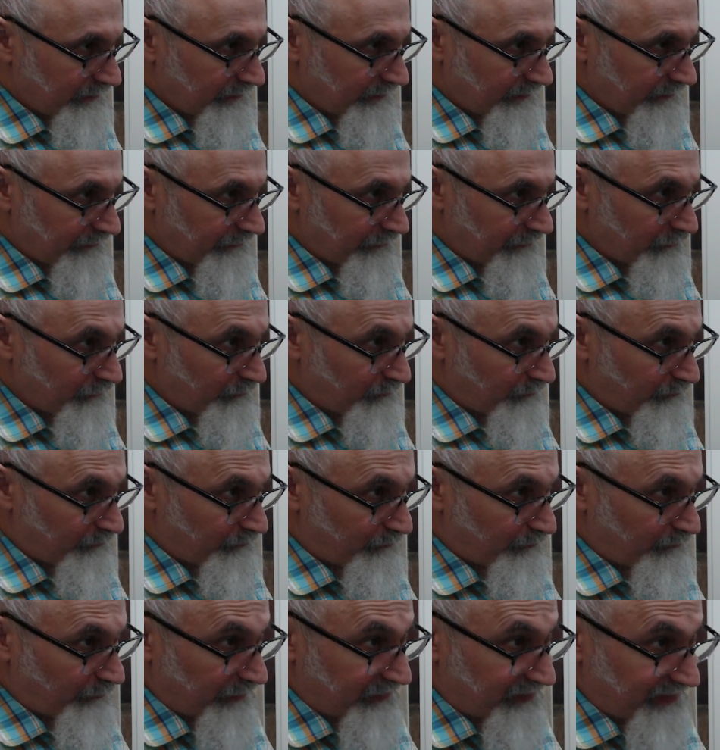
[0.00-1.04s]
you
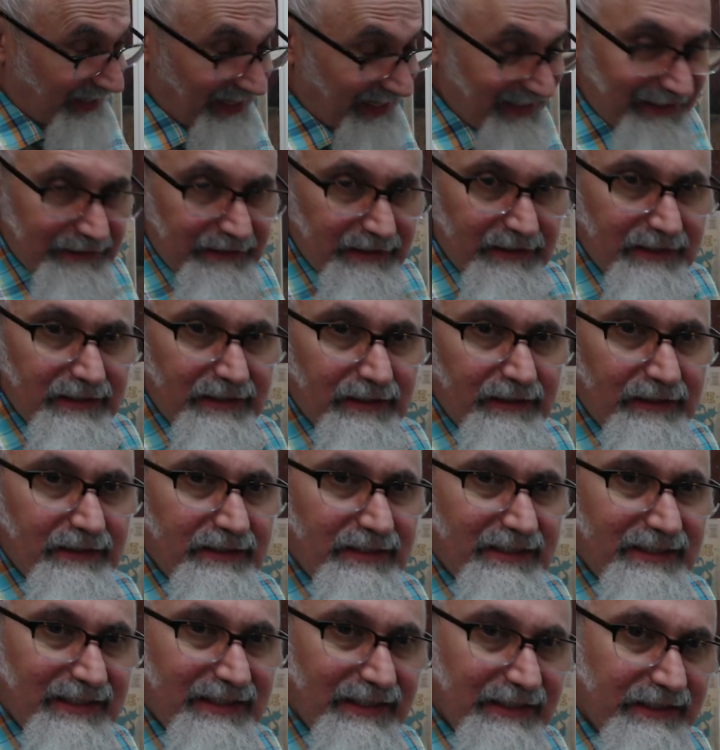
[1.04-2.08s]
protect
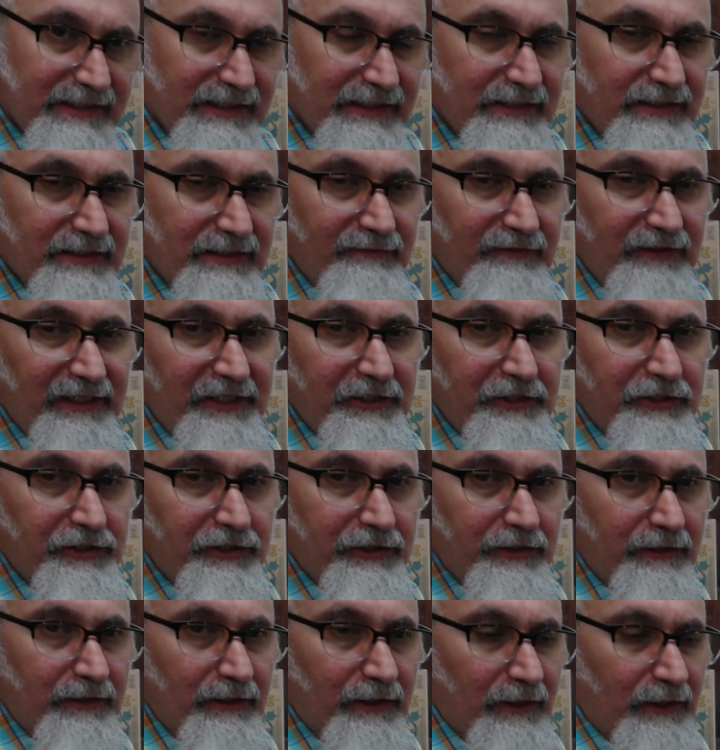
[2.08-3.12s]
citizens of a
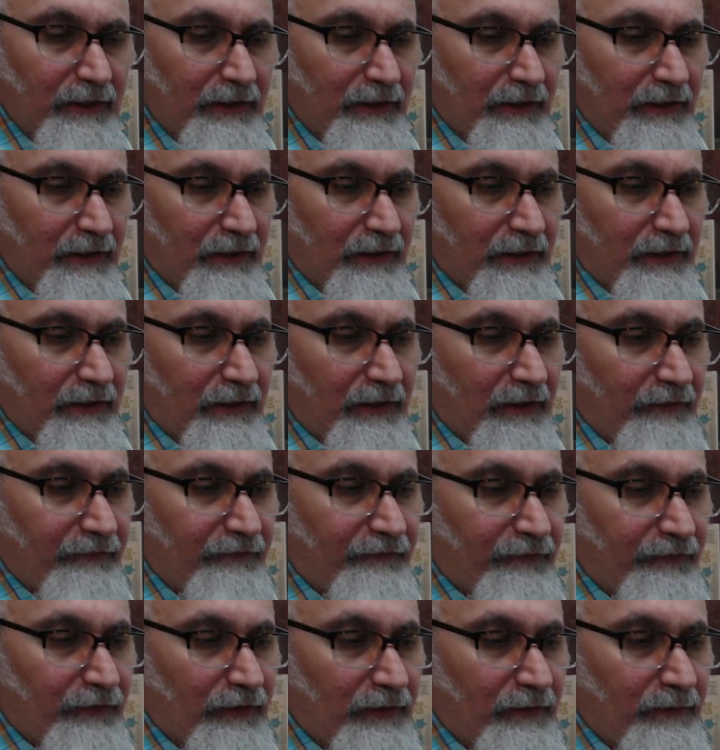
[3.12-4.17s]
nation
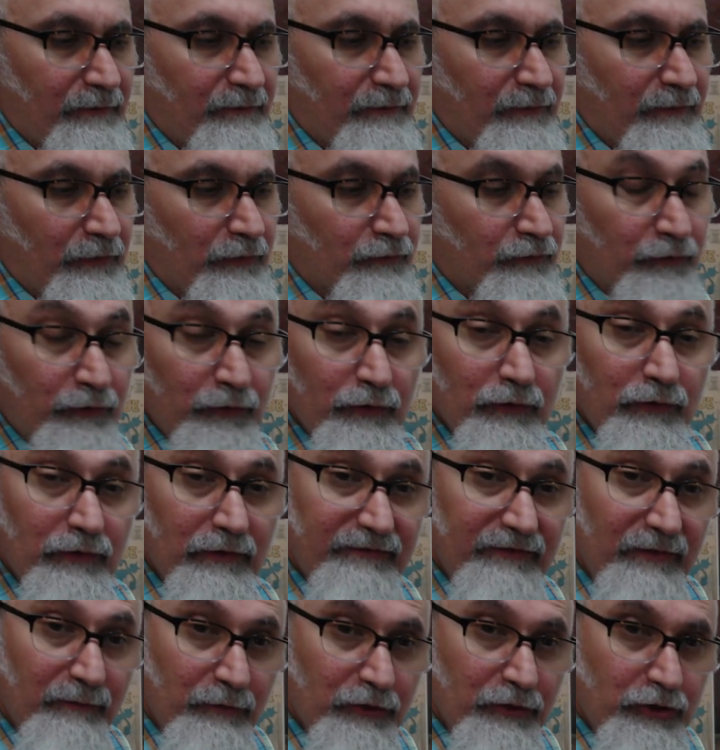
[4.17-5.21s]
from rule of
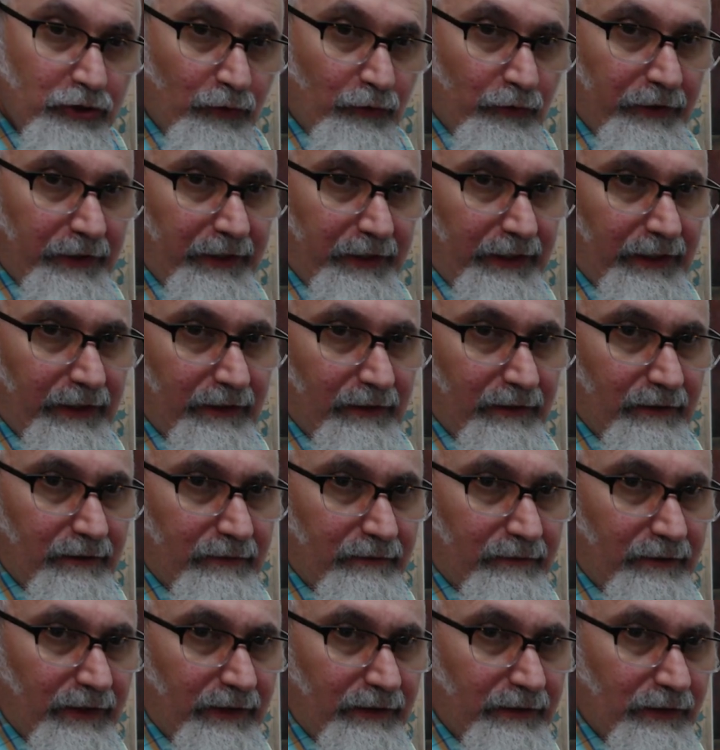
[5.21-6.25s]
the majority,
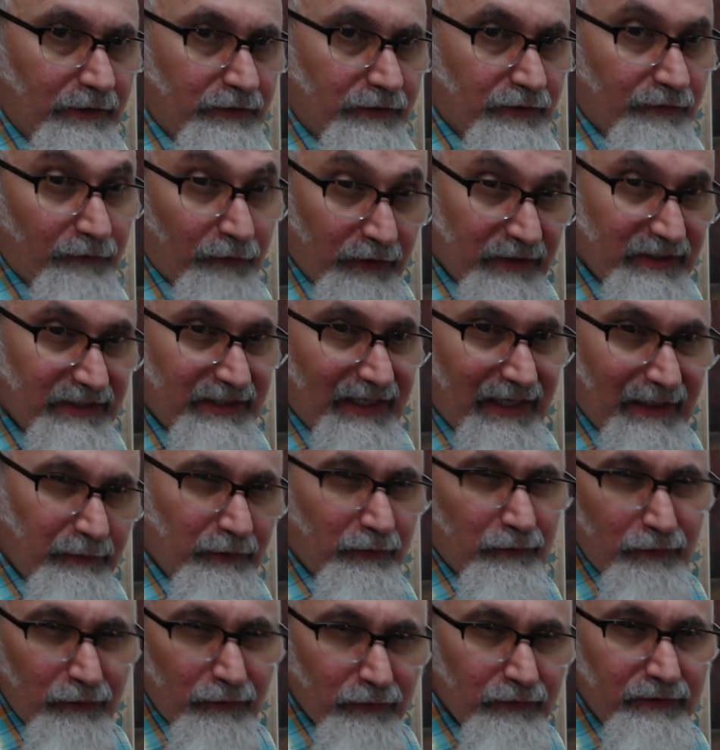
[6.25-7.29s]
right? So for
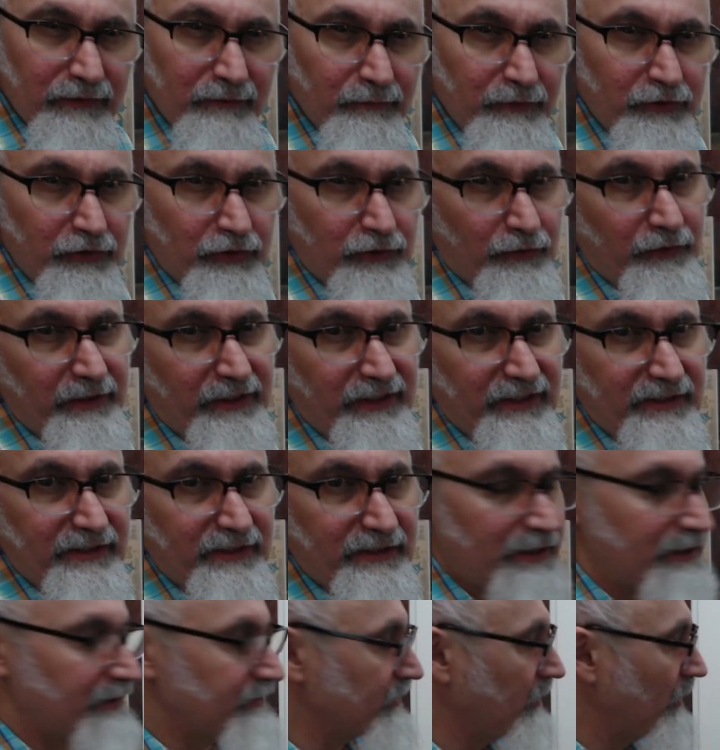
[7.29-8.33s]
example, rule of the majority is
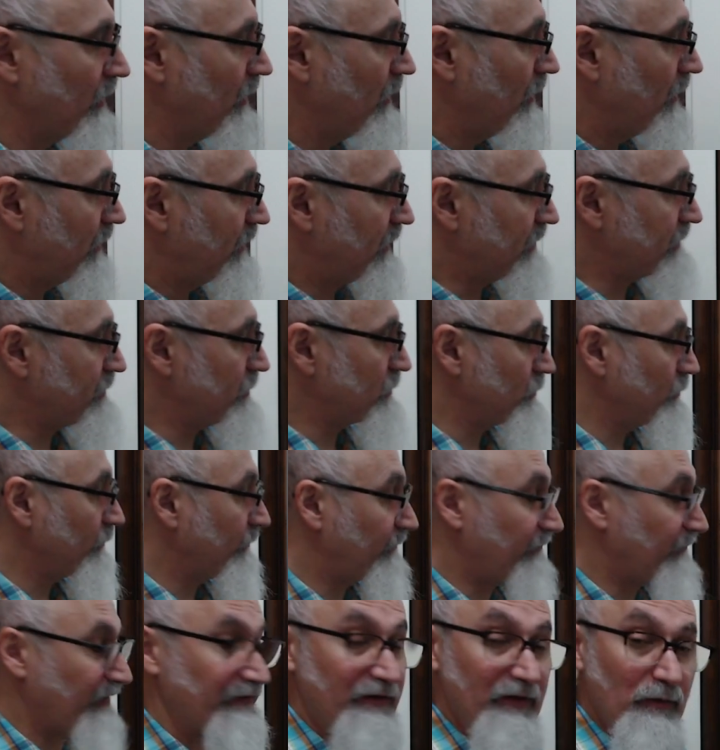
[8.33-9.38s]
this: let's assume
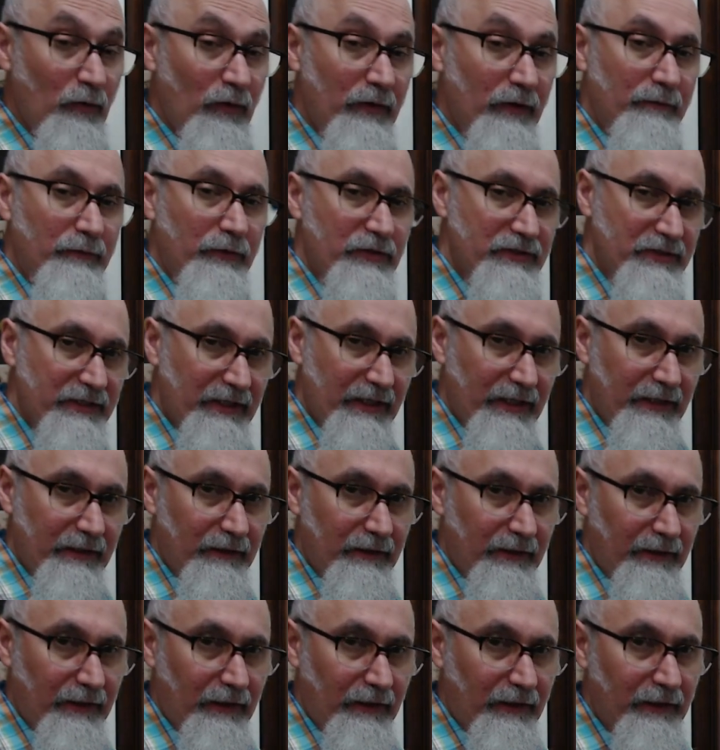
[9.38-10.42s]
fifty-one percent
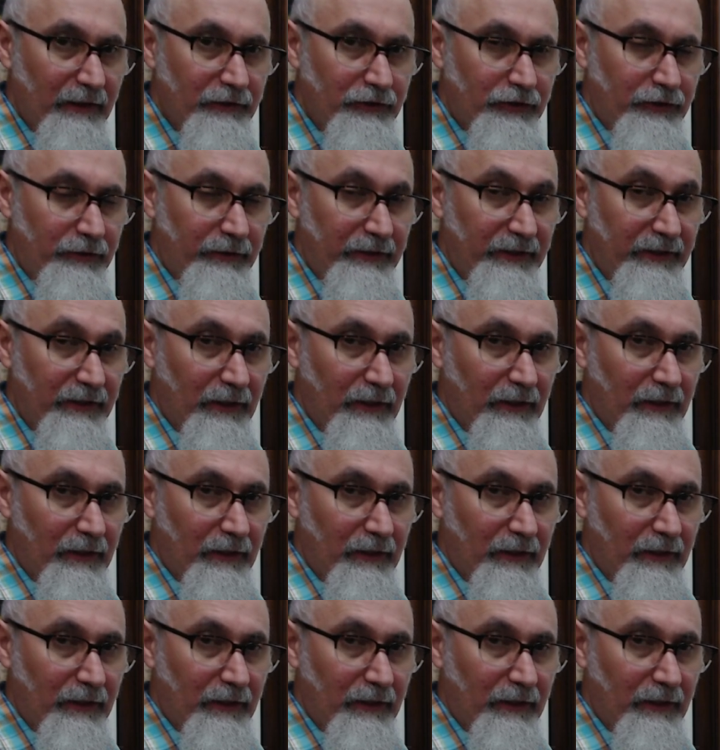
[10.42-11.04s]
in a country